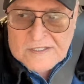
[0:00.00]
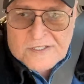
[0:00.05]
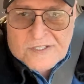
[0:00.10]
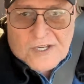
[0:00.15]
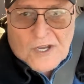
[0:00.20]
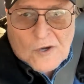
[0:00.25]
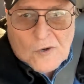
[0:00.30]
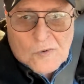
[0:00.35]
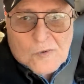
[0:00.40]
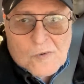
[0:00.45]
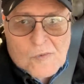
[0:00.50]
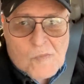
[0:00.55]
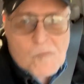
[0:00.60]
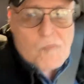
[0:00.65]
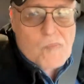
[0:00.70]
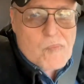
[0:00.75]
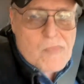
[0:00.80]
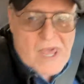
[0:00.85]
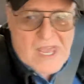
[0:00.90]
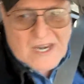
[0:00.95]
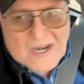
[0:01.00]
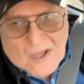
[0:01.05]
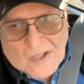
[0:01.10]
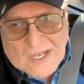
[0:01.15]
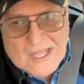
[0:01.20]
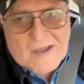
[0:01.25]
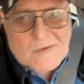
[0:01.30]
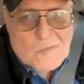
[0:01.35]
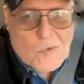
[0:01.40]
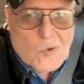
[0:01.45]
I'll
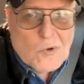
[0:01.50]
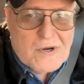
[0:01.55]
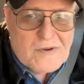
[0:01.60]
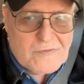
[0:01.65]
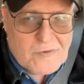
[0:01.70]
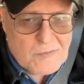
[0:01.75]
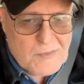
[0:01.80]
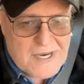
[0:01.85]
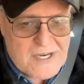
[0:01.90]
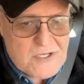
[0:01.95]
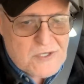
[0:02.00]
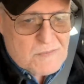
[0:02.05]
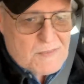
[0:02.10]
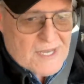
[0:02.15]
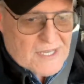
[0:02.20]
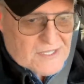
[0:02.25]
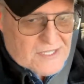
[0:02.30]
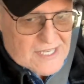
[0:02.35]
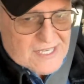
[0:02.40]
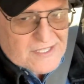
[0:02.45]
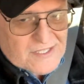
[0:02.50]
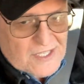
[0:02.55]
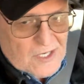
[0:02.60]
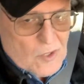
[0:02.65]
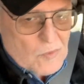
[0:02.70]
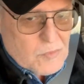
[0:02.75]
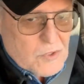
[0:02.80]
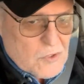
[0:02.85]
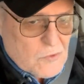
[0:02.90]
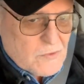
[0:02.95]
have more information about that
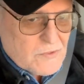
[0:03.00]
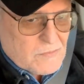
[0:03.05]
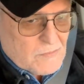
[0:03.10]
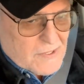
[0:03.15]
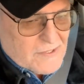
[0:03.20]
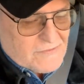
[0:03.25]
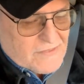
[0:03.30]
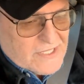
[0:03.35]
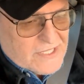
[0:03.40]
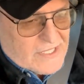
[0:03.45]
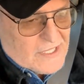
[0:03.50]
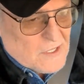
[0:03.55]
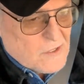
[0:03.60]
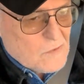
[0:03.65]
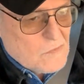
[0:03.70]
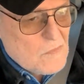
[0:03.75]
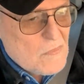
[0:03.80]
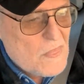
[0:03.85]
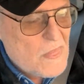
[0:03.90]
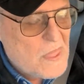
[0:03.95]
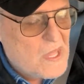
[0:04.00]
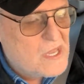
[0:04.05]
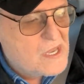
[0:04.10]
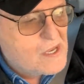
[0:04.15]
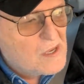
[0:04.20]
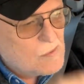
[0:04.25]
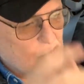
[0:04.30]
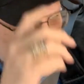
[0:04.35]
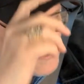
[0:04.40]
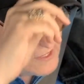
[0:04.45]
I'll put with my video.
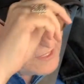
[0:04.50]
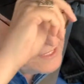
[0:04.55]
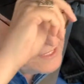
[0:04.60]
But